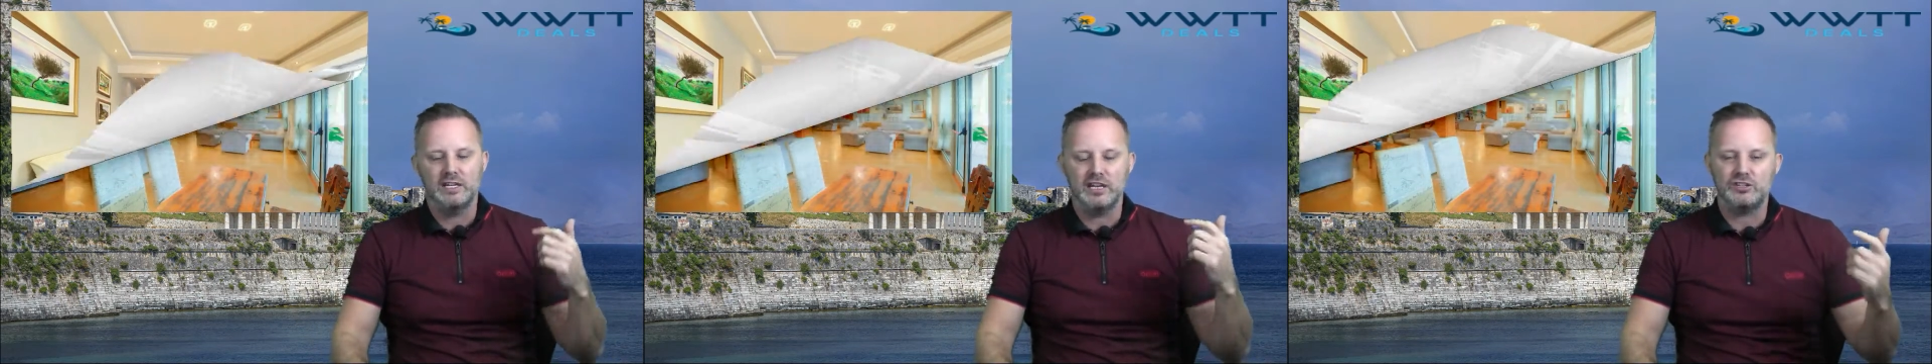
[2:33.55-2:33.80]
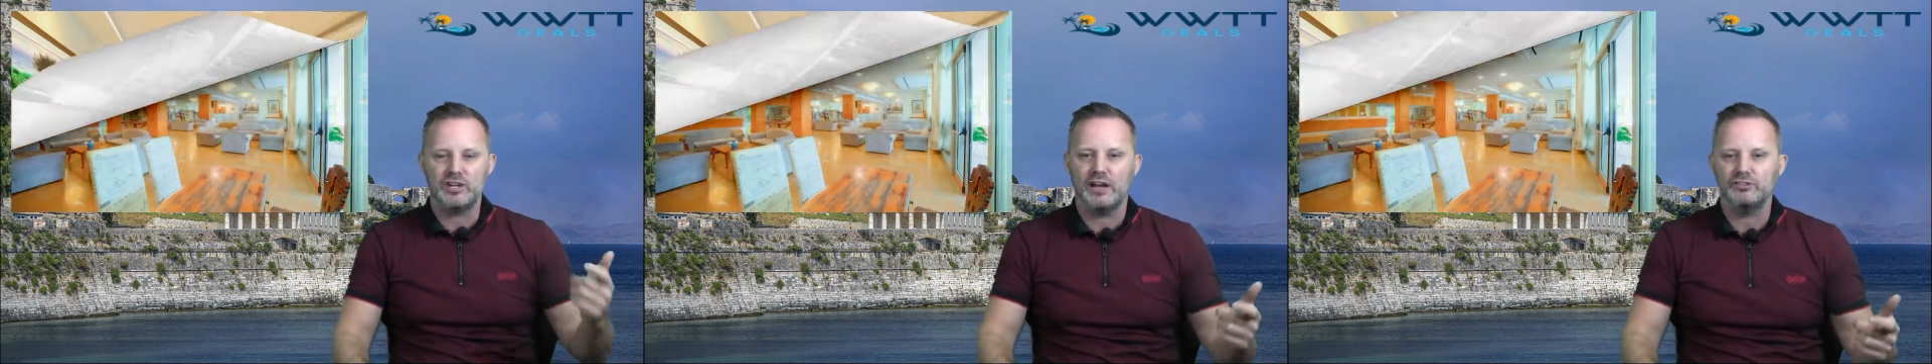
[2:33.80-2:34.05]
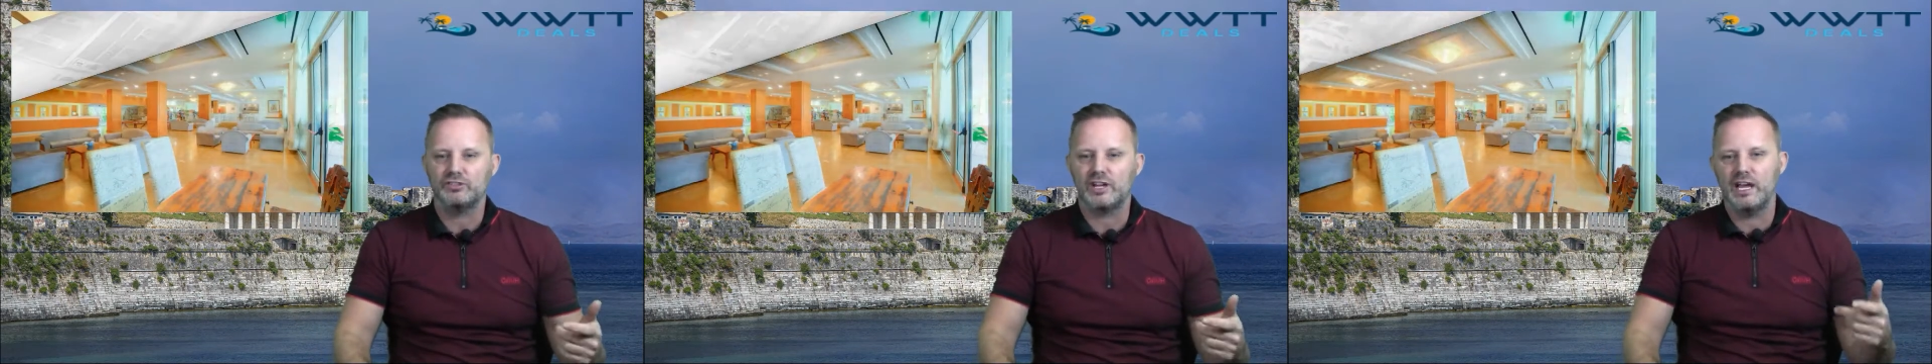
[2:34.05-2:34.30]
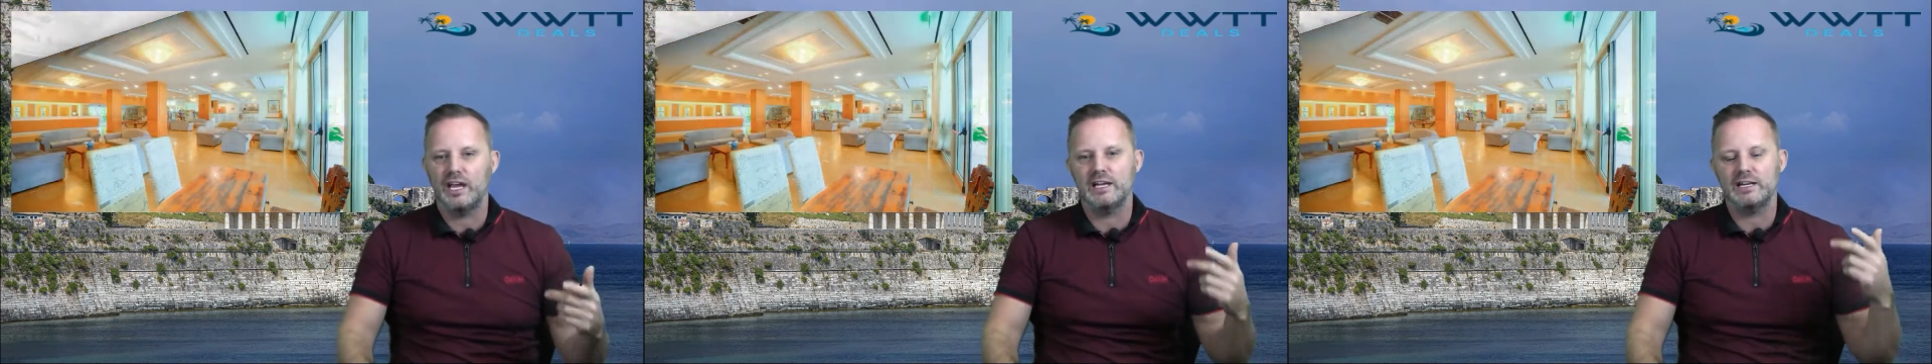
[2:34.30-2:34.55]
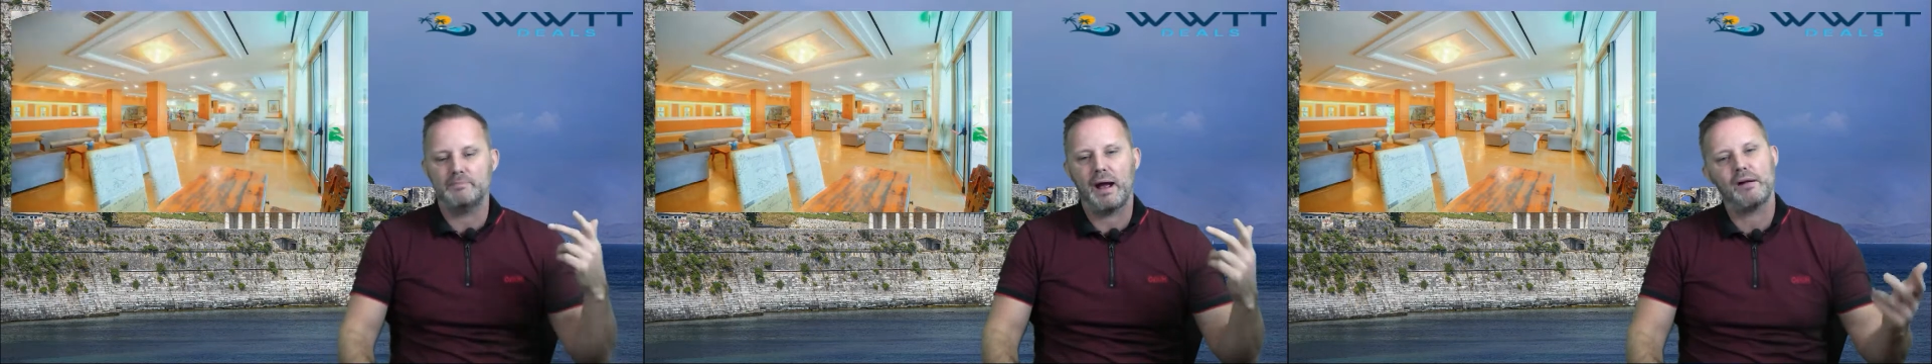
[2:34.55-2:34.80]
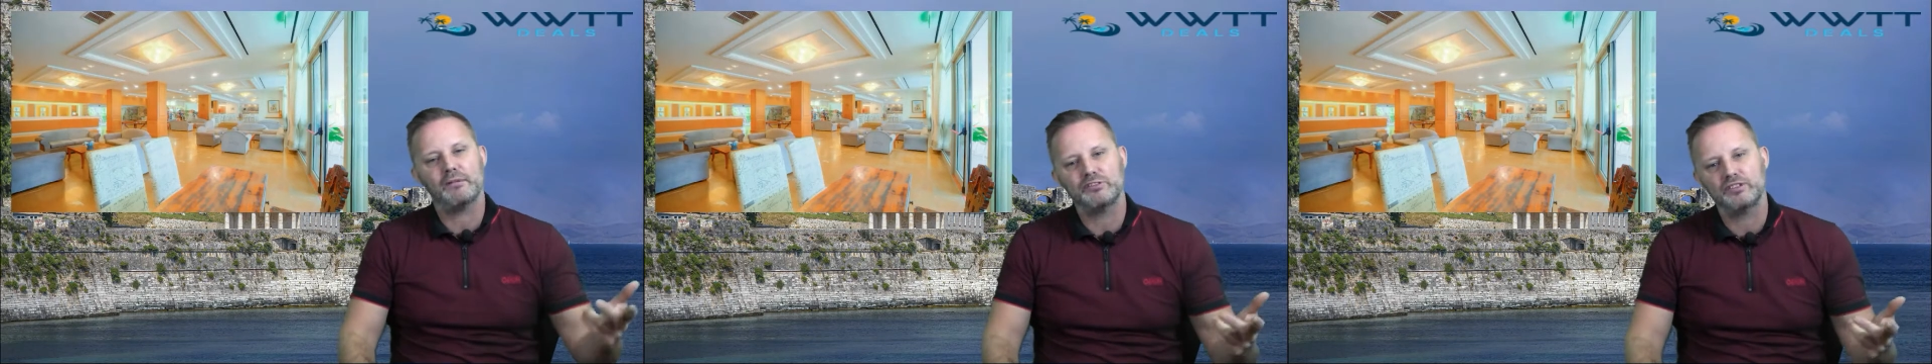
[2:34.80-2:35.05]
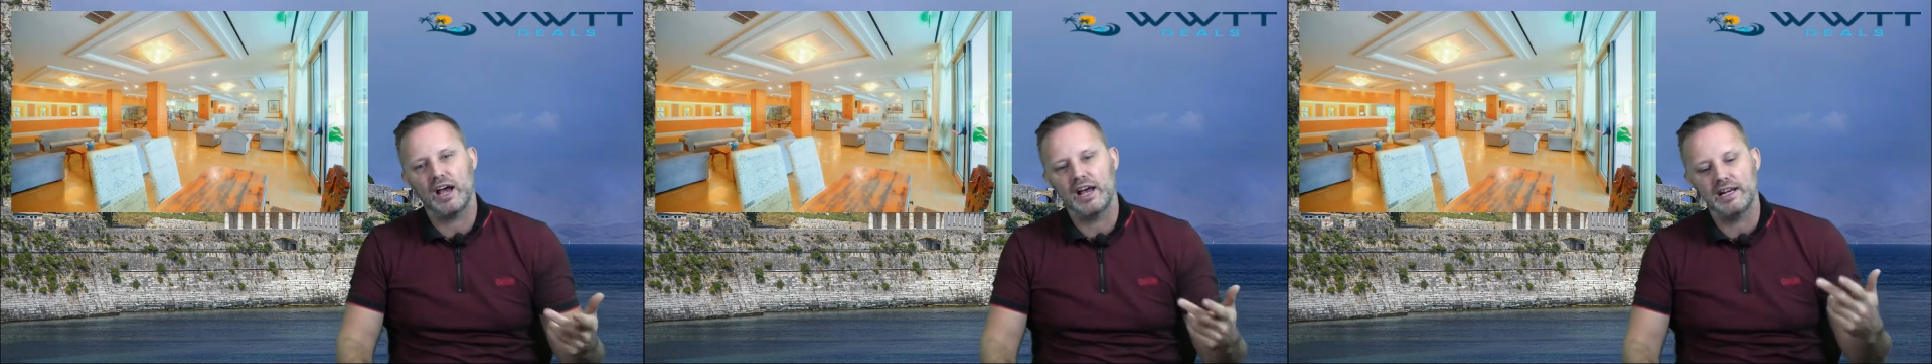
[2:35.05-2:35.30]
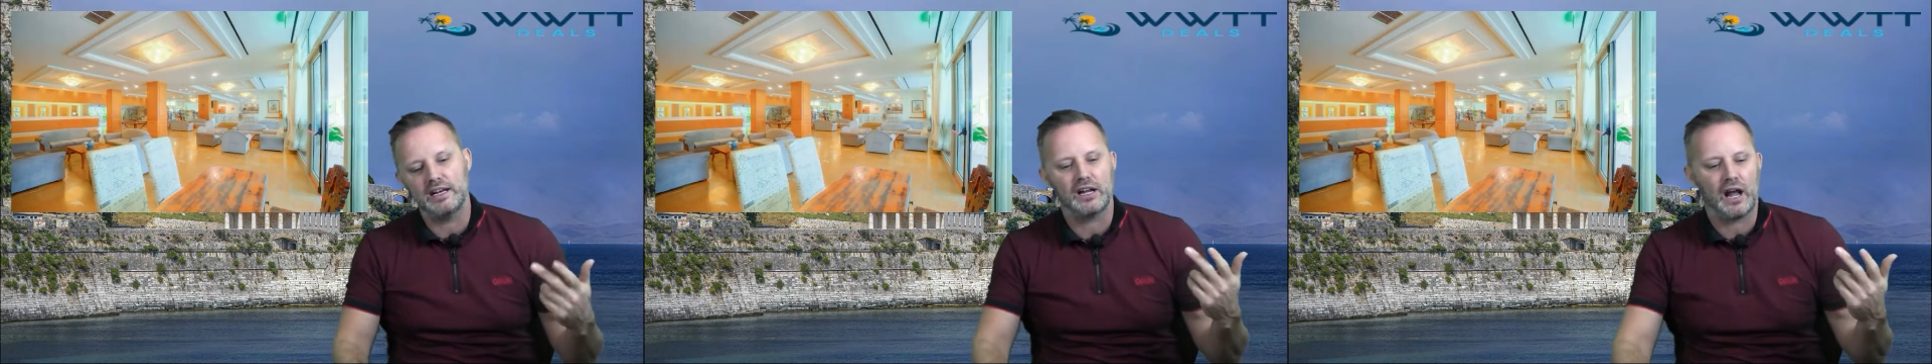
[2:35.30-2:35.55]
your jet skiing, your
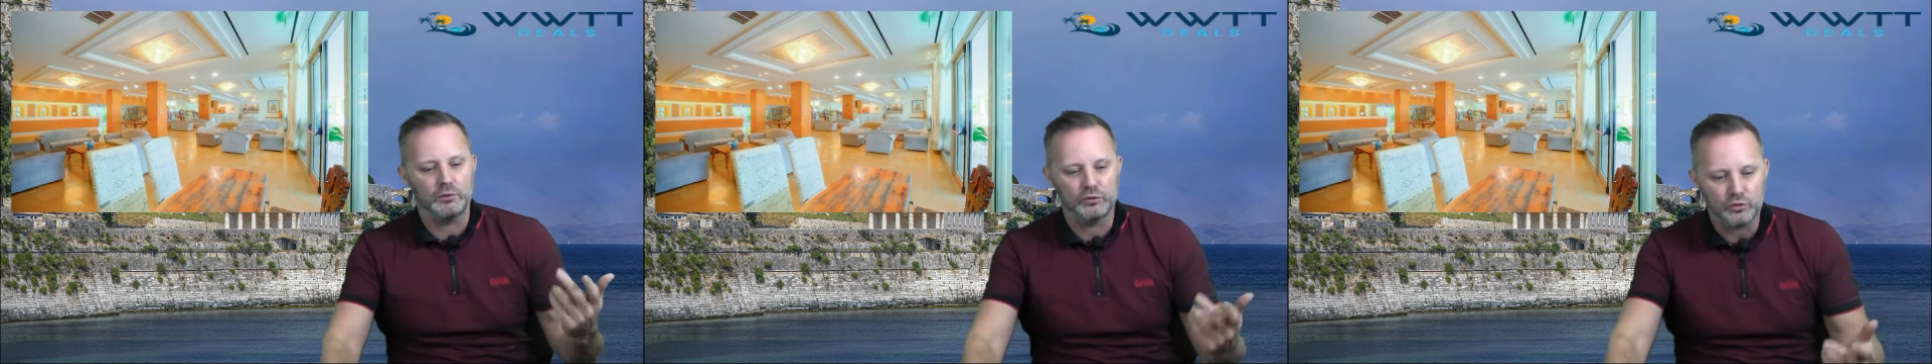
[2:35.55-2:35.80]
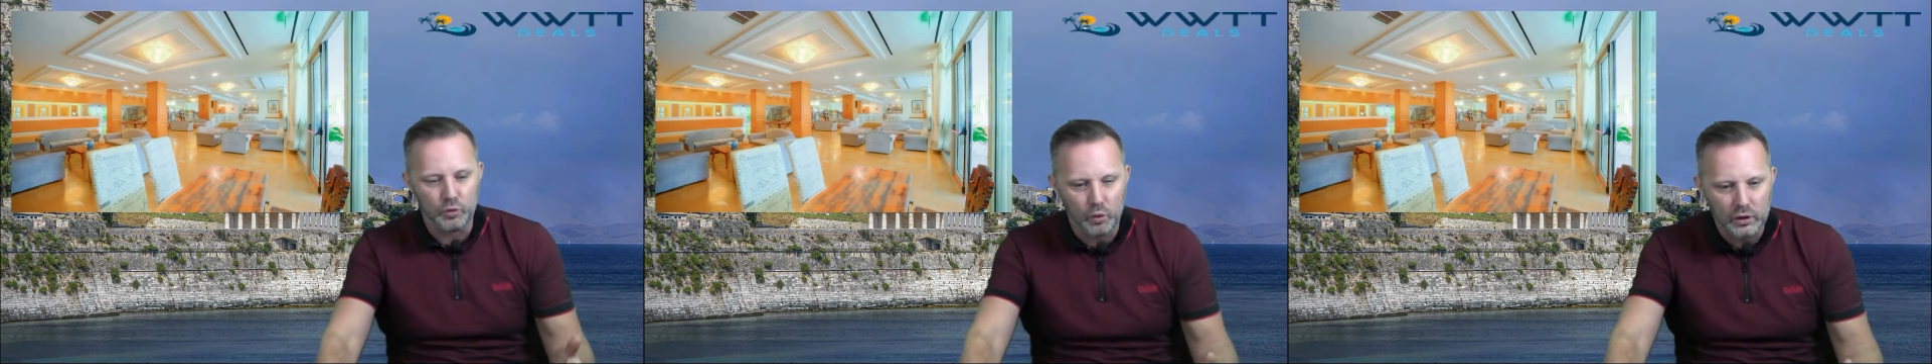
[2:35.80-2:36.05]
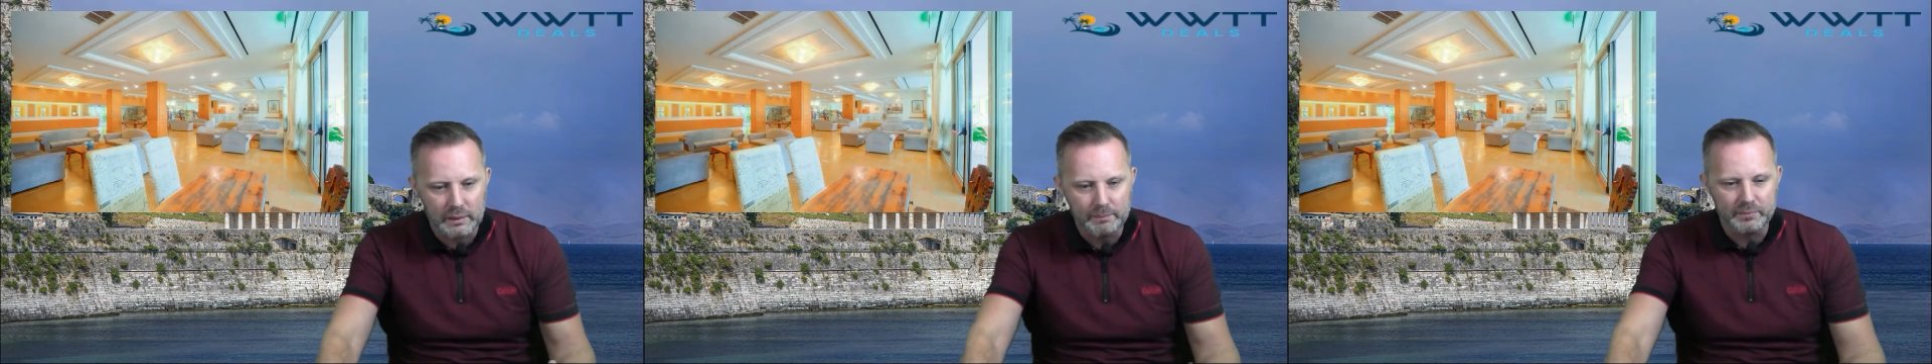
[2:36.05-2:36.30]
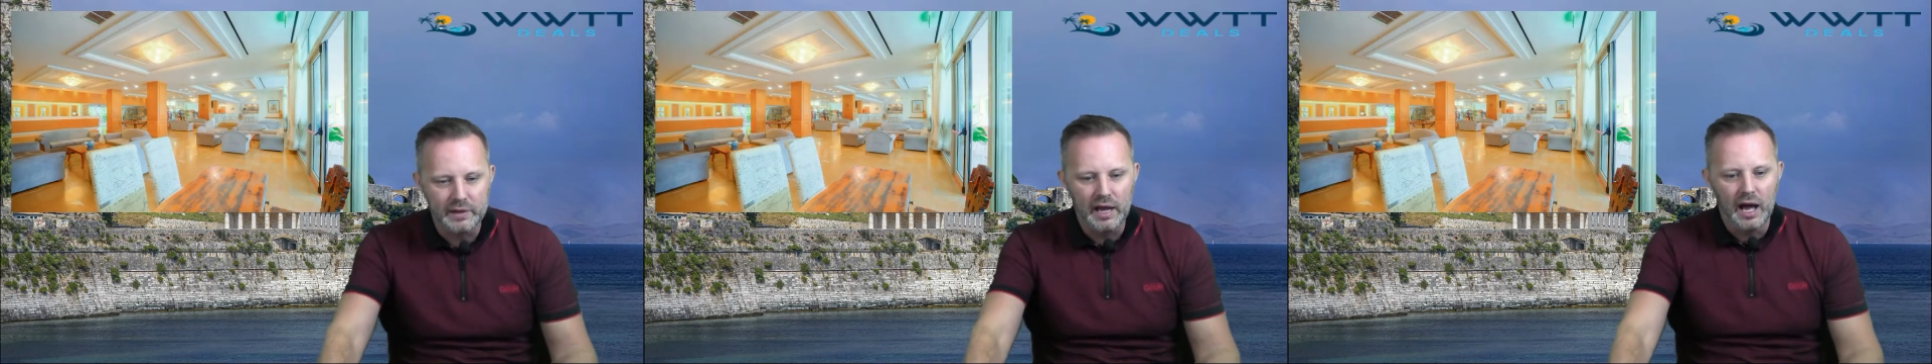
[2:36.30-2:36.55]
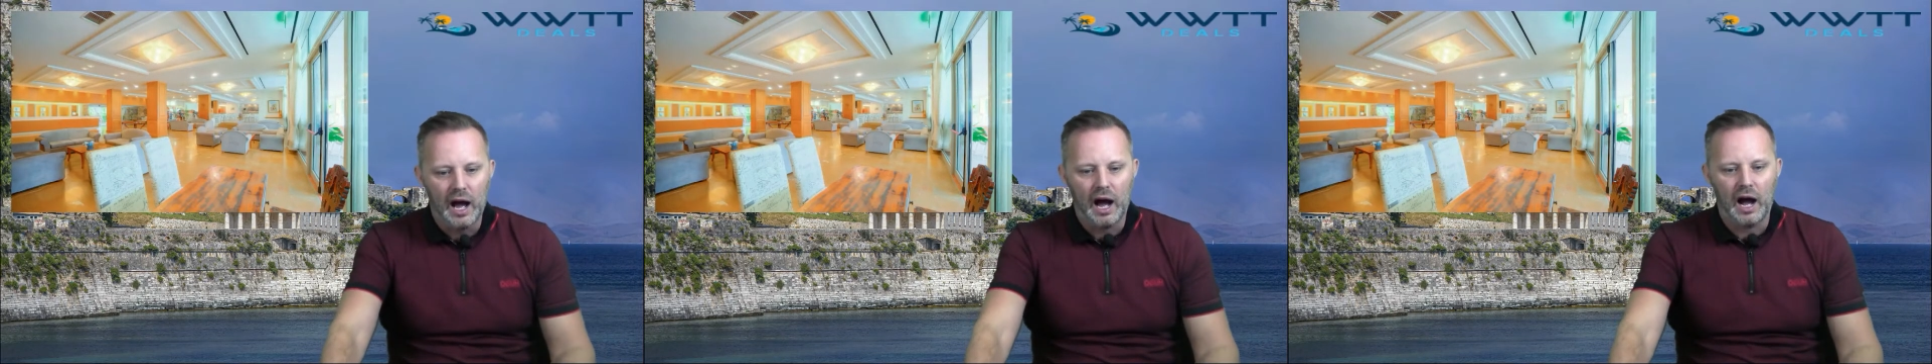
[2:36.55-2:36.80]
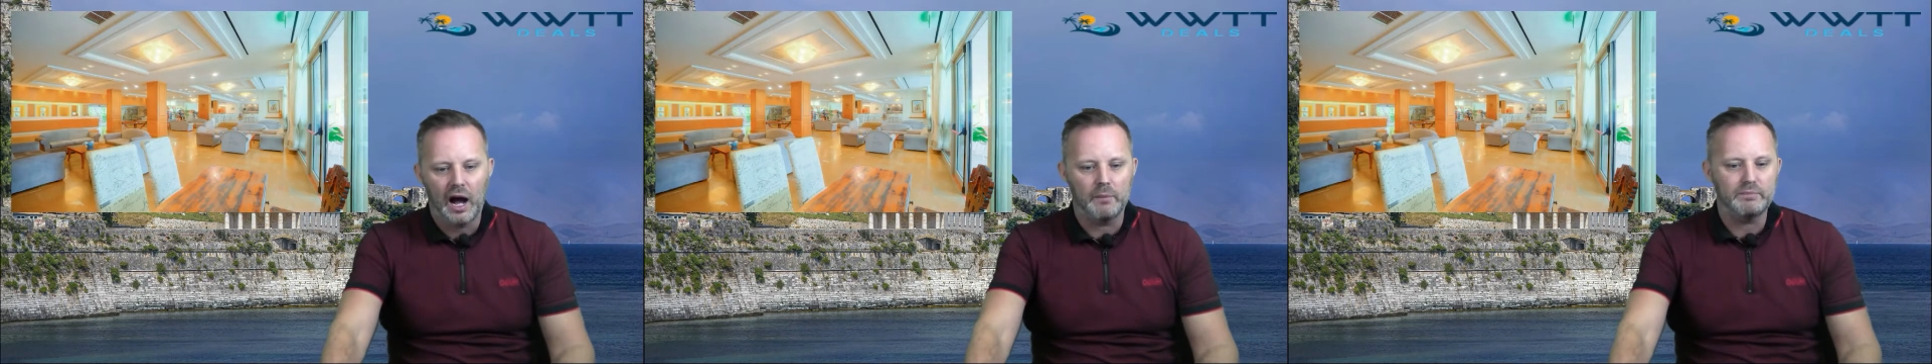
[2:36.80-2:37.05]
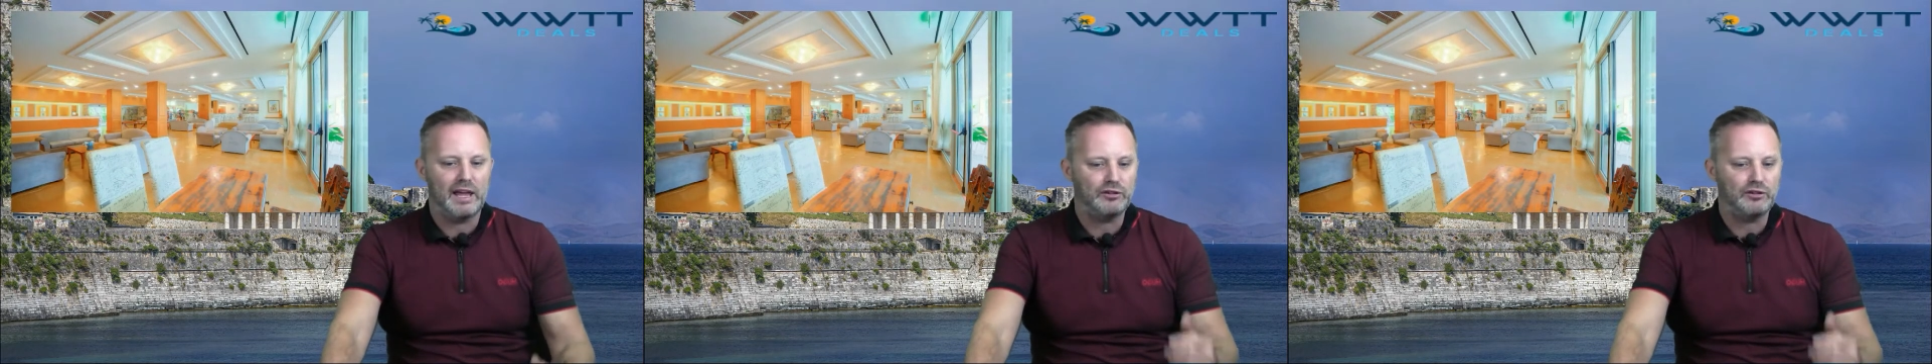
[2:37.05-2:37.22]
parasailing, and go snorkeling.